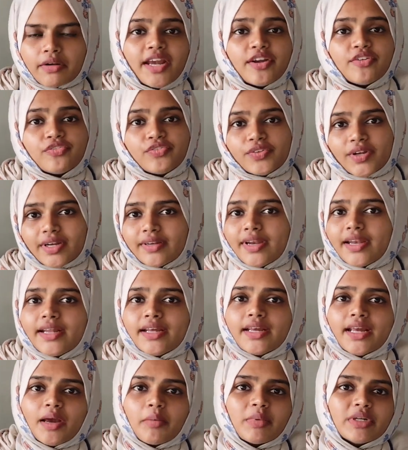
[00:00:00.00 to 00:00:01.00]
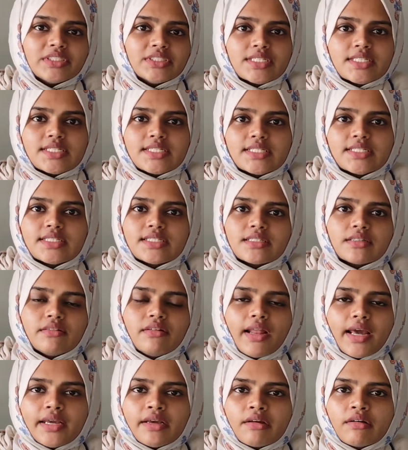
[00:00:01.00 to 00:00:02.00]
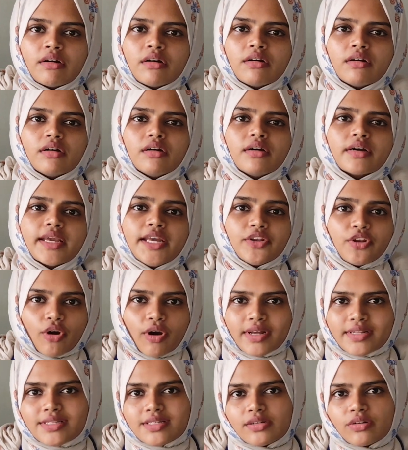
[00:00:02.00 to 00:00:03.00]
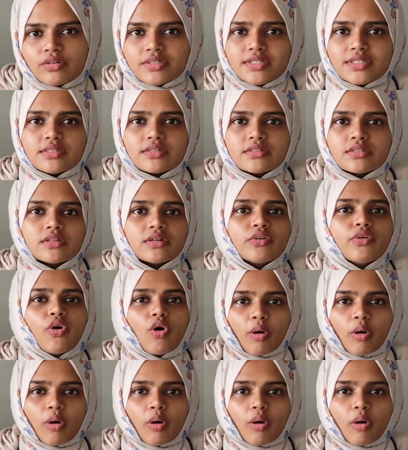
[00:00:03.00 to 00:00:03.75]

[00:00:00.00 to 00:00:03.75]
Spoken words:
life-threatening emergencies like ketoacidosis,